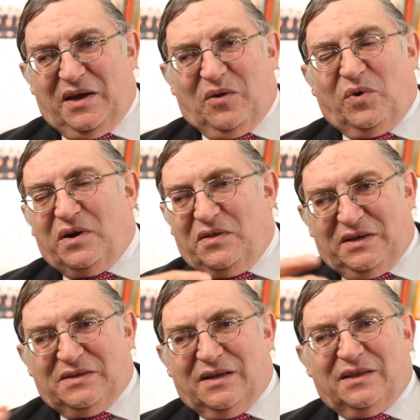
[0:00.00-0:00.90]
One of
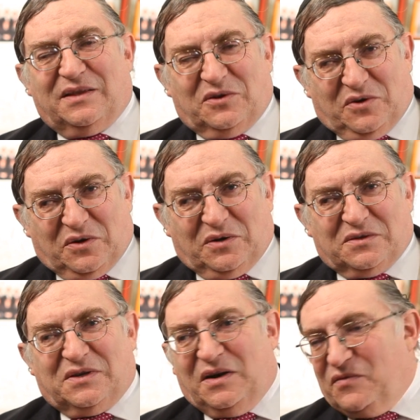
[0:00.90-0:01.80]
these little
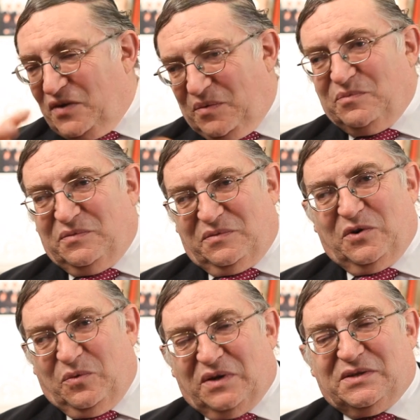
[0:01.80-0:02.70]
girls who
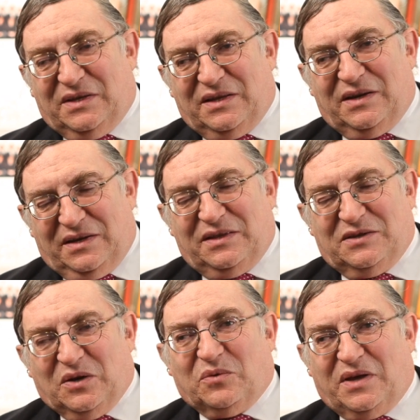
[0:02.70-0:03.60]
was in the
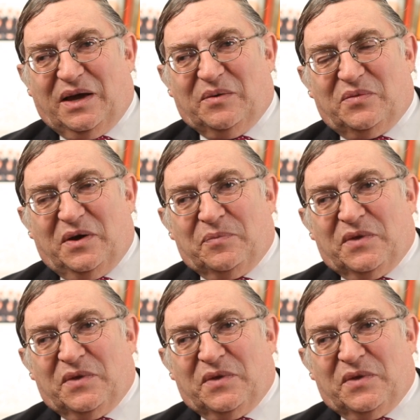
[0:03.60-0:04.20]
zone camp,